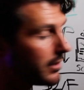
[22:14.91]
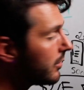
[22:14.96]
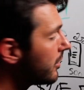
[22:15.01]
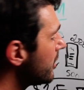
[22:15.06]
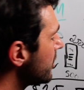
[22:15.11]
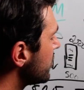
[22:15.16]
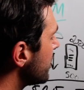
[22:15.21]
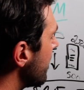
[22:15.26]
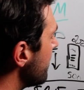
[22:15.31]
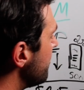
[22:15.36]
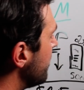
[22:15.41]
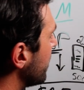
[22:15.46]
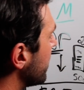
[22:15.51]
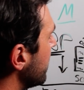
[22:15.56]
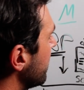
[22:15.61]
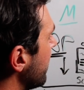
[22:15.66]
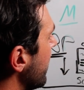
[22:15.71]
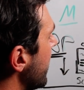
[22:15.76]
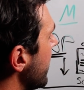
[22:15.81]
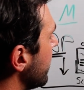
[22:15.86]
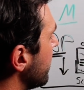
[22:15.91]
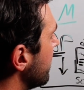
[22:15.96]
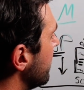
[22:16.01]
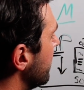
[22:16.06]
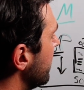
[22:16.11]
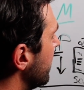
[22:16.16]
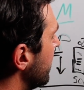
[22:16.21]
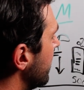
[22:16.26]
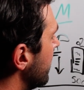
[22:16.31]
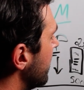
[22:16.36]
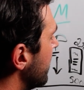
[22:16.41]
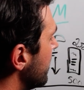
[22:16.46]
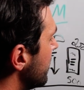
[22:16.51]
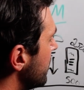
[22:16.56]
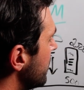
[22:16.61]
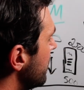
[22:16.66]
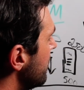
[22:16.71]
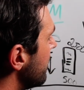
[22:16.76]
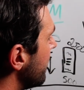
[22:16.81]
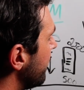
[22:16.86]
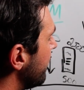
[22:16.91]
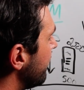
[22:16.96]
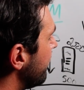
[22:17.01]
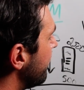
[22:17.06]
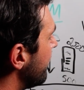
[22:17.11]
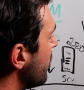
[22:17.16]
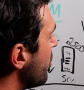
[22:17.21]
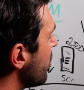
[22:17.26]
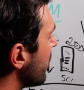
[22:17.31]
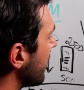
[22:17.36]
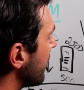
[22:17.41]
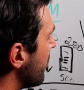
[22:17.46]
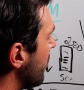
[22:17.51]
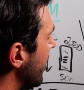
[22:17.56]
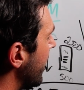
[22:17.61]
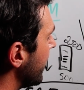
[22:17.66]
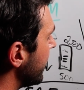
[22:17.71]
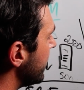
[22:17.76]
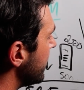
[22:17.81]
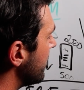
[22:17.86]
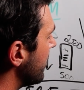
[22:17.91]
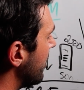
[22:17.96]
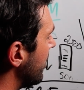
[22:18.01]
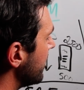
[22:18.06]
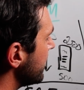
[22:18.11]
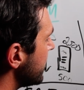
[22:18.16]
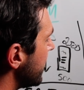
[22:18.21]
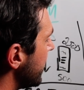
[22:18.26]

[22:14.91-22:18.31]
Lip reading: you're going to start booking like 2 to 4 quality calls